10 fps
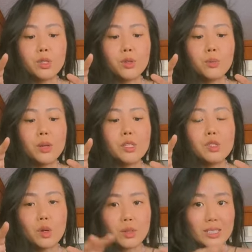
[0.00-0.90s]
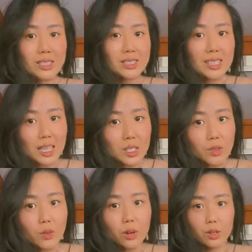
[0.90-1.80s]
to be so
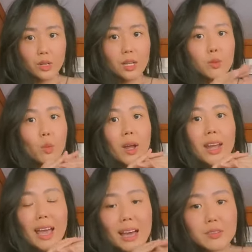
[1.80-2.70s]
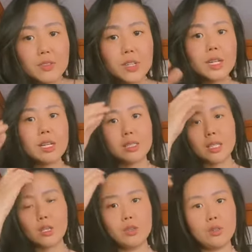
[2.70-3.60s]
successful in whatever it is
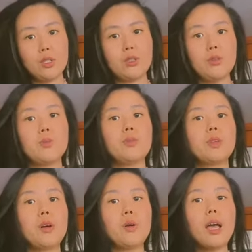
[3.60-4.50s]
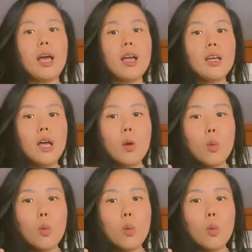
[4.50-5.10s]
that you do, okay?